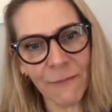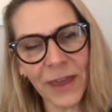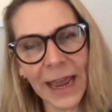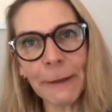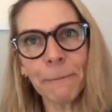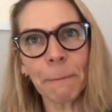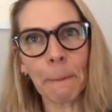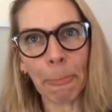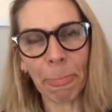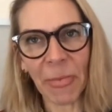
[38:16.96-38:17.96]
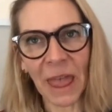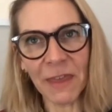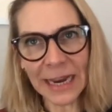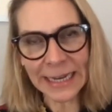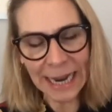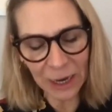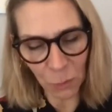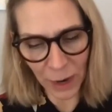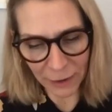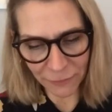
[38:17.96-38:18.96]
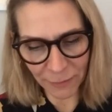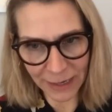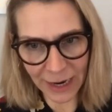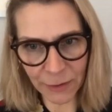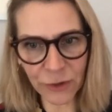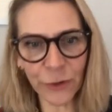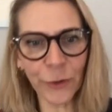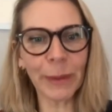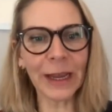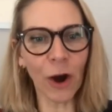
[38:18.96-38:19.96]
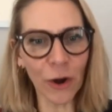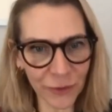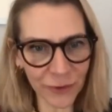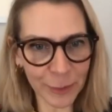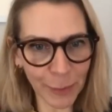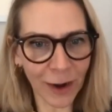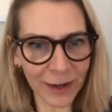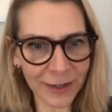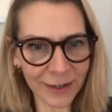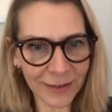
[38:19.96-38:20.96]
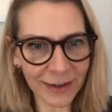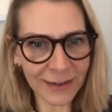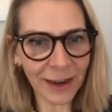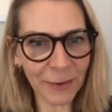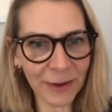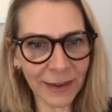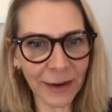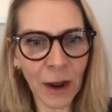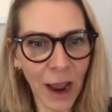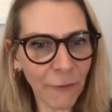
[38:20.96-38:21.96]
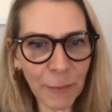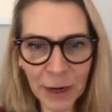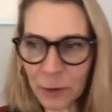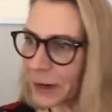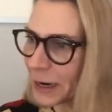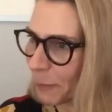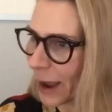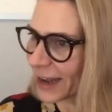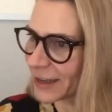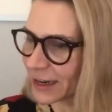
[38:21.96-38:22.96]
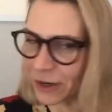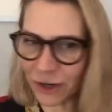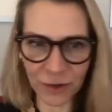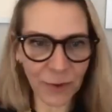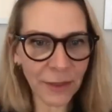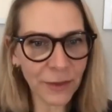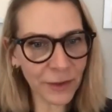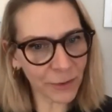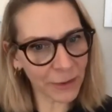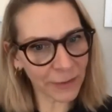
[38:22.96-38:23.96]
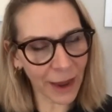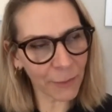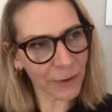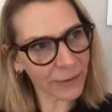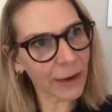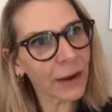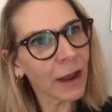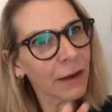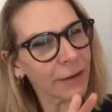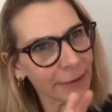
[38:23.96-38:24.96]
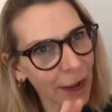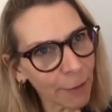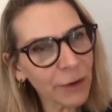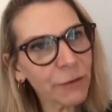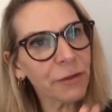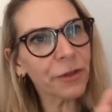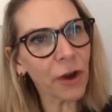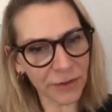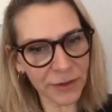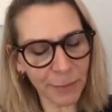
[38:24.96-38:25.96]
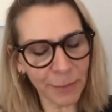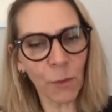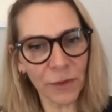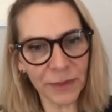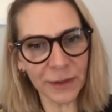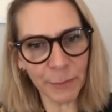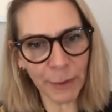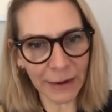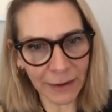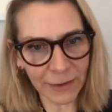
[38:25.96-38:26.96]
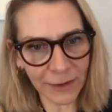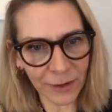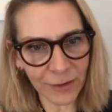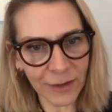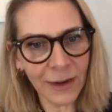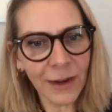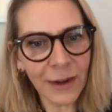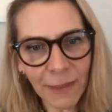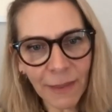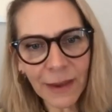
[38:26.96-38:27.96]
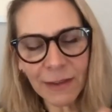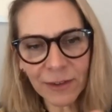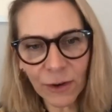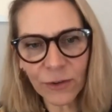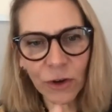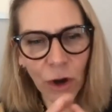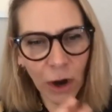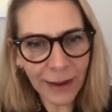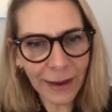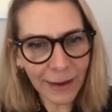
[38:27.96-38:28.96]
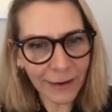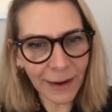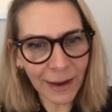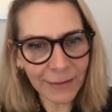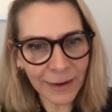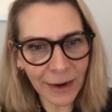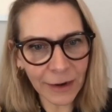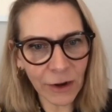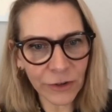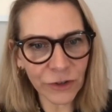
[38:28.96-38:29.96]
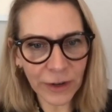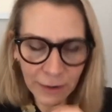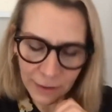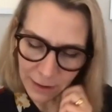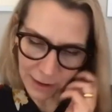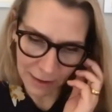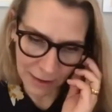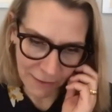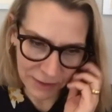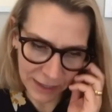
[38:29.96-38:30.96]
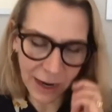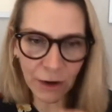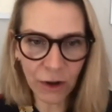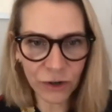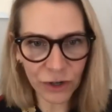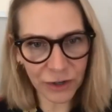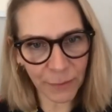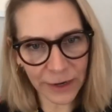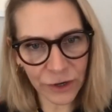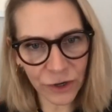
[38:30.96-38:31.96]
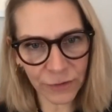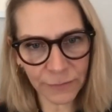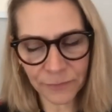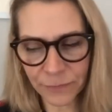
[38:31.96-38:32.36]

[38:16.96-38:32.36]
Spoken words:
They take away from a language learner being on the spot. Let's say we said, everybody read a passage. Rather than doing that, we say, tell me your thoughts about what these paintings do. Then they can start talking and dialogic, have a dialogic dimension.